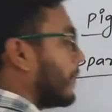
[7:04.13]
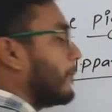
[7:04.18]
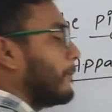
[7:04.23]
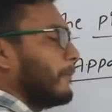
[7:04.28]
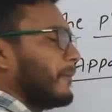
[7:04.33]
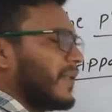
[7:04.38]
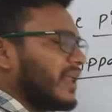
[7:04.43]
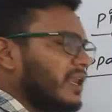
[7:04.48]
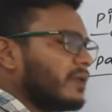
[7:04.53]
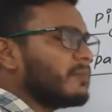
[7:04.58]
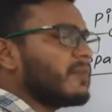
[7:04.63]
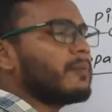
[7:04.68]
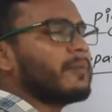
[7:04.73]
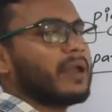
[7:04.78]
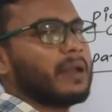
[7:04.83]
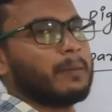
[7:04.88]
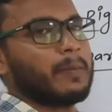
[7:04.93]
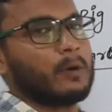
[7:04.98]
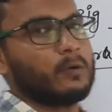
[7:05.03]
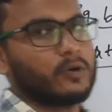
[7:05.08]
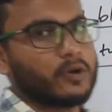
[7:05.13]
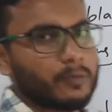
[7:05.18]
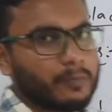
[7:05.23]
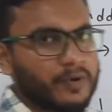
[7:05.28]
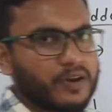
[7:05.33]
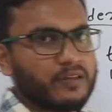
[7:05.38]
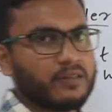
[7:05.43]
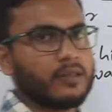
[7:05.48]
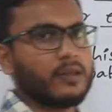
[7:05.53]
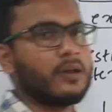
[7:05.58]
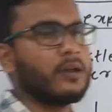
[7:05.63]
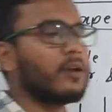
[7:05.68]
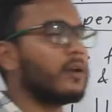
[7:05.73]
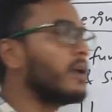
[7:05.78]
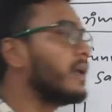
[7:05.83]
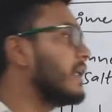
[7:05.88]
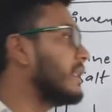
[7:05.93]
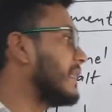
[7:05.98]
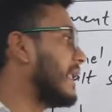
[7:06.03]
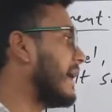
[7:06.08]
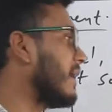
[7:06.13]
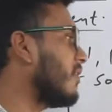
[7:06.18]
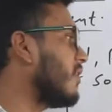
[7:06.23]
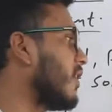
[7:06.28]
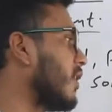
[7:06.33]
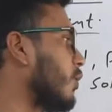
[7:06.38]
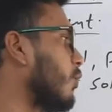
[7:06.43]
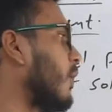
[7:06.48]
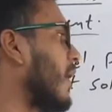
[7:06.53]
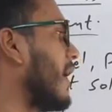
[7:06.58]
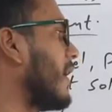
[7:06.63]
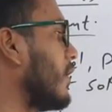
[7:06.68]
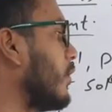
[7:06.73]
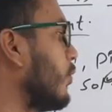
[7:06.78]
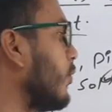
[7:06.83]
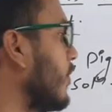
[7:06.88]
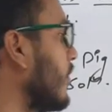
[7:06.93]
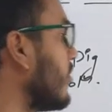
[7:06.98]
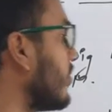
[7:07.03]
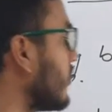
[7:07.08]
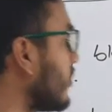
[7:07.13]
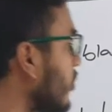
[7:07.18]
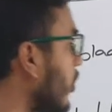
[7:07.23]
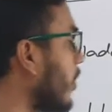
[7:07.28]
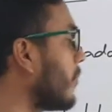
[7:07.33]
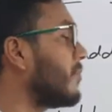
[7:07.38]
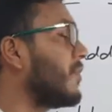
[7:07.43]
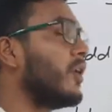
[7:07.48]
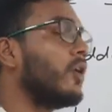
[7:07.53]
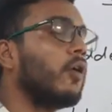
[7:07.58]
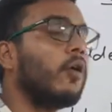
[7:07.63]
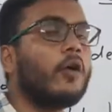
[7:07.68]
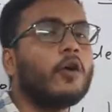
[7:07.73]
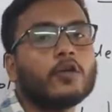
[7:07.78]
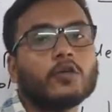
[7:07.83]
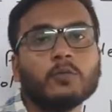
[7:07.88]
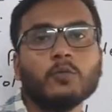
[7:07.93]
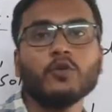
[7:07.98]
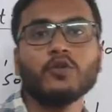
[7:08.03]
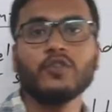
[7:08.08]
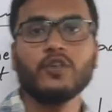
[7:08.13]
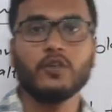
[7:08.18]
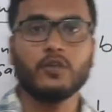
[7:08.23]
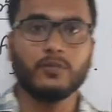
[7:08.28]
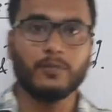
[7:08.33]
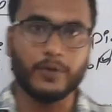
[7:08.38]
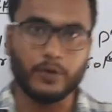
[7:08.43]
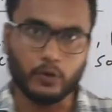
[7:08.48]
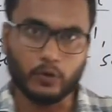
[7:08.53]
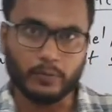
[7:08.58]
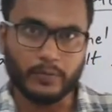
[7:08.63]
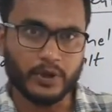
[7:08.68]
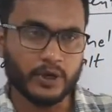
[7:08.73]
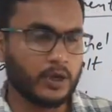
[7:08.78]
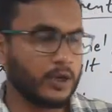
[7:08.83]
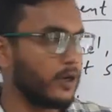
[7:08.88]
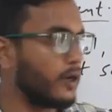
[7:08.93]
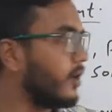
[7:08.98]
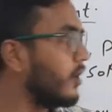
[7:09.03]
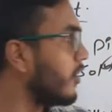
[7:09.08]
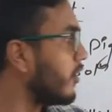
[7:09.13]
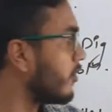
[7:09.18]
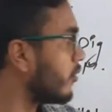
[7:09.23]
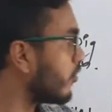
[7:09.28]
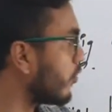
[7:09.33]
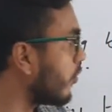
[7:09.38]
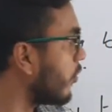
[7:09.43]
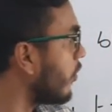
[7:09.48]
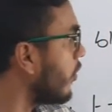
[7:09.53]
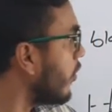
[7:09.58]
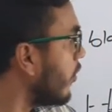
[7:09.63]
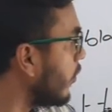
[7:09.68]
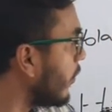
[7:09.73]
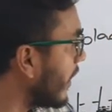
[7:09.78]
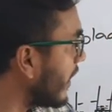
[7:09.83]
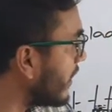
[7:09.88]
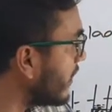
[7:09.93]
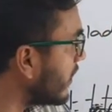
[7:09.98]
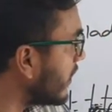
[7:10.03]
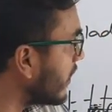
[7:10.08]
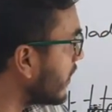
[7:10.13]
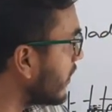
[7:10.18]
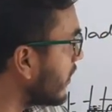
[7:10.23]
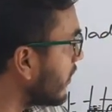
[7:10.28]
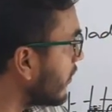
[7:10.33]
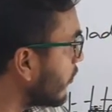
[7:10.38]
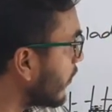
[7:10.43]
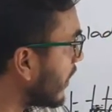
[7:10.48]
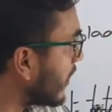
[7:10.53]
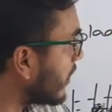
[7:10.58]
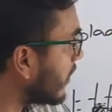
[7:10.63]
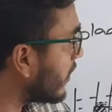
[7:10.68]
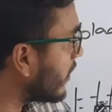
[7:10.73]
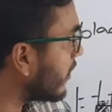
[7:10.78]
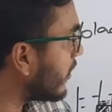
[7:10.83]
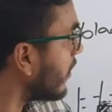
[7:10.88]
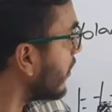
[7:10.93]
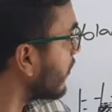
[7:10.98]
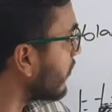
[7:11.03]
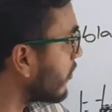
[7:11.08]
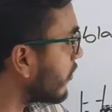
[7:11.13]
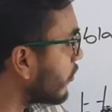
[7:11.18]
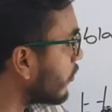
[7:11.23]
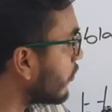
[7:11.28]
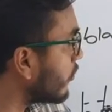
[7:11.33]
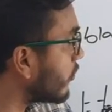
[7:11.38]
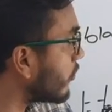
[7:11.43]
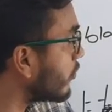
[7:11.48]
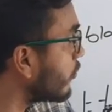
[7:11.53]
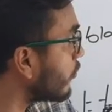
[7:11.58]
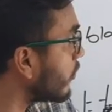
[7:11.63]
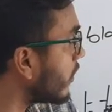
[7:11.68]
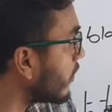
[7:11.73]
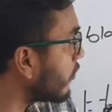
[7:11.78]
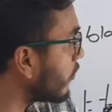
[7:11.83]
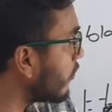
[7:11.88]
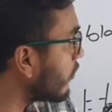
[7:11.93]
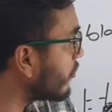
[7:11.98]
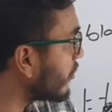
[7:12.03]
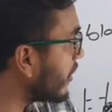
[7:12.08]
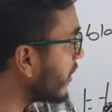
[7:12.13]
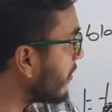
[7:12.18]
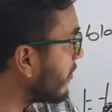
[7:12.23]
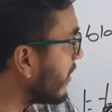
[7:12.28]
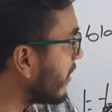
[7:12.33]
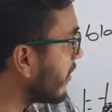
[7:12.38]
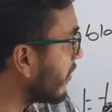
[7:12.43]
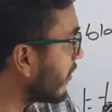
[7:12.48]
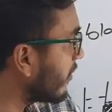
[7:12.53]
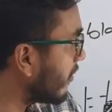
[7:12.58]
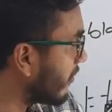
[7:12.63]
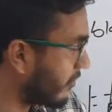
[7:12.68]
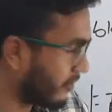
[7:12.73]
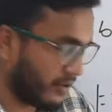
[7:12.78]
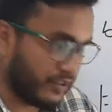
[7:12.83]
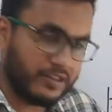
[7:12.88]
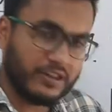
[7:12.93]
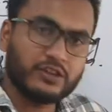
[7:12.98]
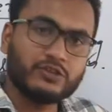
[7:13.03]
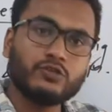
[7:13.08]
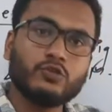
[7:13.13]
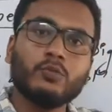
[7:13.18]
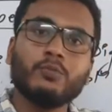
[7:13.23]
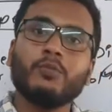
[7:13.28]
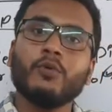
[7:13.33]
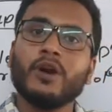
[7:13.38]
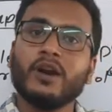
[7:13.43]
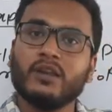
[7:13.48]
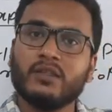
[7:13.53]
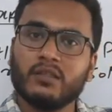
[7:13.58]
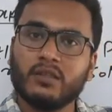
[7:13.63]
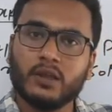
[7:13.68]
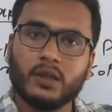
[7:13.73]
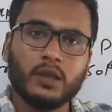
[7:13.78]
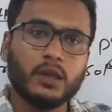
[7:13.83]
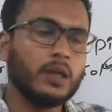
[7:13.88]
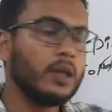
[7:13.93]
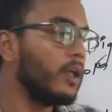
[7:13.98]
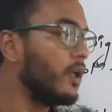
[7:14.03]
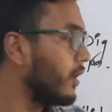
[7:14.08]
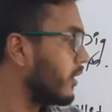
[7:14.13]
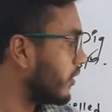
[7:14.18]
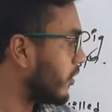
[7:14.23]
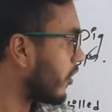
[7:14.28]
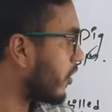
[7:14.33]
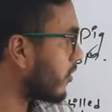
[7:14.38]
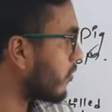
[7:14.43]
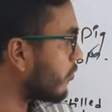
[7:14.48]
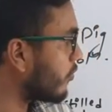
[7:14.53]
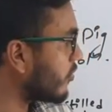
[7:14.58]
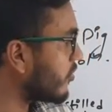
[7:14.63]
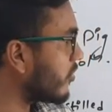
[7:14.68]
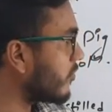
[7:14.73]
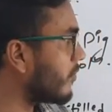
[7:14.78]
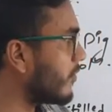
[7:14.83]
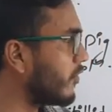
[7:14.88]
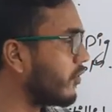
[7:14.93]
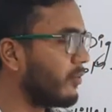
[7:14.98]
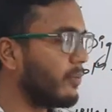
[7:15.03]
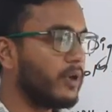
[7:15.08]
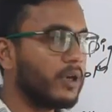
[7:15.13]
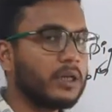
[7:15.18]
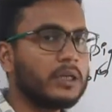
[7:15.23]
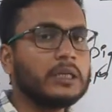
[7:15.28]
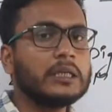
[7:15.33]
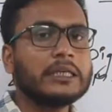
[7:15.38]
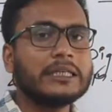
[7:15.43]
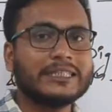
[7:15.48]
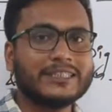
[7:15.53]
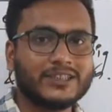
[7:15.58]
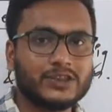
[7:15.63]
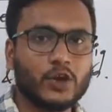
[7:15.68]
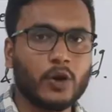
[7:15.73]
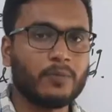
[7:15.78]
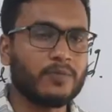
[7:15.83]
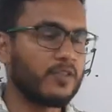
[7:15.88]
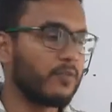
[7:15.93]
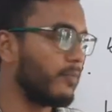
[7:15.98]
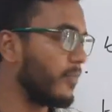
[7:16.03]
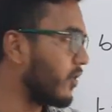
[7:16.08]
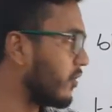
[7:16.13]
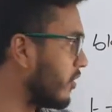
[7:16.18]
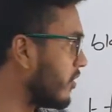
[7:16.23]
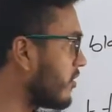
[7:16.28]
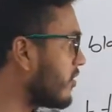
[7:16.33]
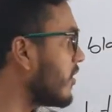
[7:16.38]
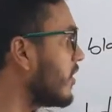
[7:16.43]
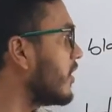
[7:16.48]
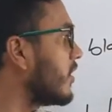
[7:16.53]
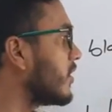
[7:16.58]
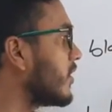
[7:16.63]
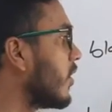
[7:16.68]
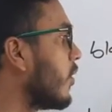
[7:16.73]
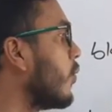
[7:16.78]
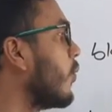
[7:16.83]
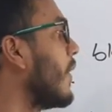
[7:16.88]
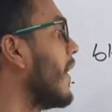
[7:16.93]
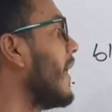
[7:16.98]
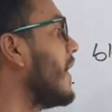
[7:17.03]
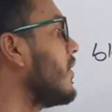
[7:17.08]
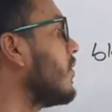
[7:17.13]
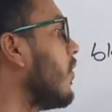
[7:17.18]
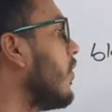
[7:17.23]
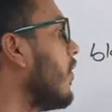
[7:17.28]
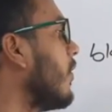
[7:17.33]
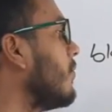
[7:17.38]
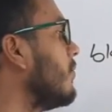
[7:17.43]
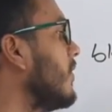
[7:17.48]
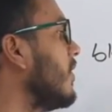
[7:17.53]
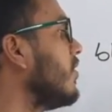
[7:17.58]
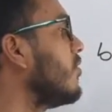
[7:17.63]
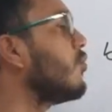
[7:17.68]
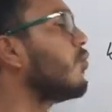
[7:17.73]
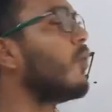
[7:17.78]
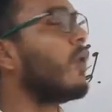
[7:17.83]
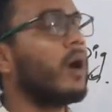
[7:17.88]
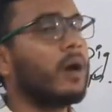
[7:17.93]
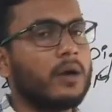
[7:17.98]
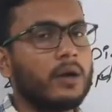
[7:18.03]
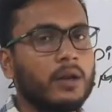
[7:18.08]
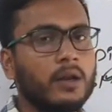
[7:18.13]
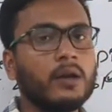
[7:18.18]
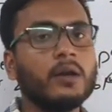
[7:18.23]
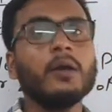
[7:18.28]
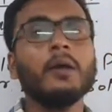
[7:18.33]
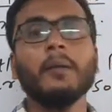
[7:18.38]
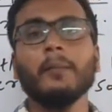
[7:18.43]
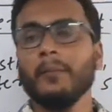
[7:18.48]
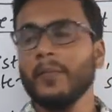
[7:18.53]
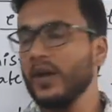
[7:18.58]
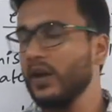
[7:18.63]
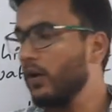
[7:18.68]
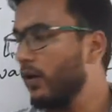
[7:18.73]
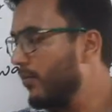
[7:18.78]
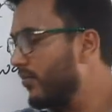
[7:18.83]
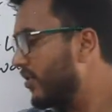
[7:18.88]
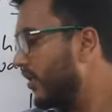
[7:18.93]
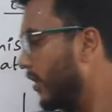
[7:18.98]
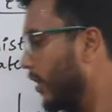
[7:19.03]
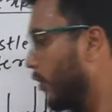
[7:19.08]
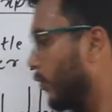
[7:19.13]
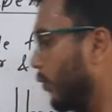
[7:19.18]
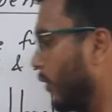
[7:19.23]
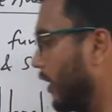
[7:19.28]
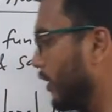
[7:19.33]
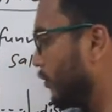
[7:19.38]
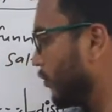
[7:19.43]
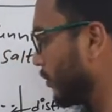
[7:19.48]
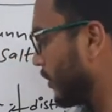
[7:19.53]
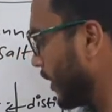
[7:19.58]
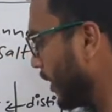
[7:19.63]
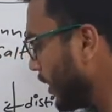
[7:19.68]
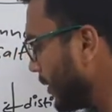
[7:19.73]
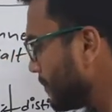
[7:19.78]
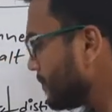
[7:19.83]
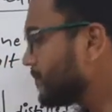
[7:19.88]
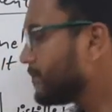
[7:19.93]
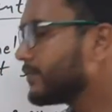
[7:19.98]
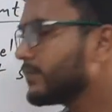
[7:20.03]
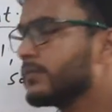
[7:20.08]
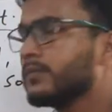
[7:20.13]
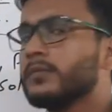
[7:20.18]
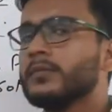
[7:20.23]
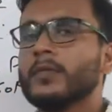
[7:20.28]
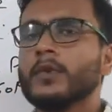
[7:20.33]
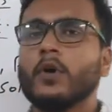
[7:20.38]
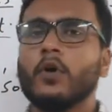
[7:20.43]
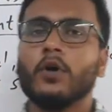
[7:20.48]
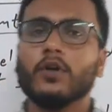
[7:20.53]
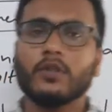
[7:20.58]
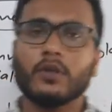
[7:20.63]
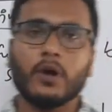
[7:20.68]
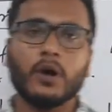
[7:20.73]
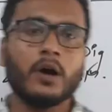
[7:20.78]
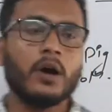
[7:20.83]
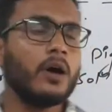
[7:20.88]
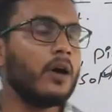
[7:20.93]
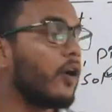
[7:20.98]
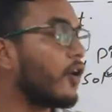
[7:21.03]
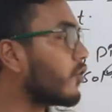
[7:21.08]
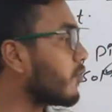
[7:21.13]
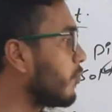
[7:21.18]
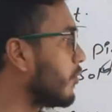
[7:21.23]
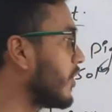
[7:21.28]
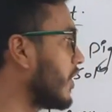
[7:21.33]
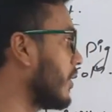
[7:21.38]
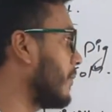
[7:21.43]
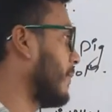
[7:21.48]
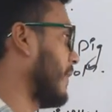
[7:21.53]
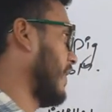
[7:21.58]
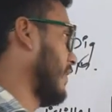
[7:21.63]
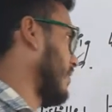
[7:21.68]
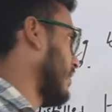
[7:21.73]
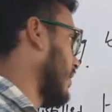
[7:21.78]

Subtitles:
the minimum amount of pressure that is required to stop the osmosis phenomenon. So when the water sugar solution level reaches to point C, the osmosis phenomenon stops, because the weight of this water becomes equal to the osmotic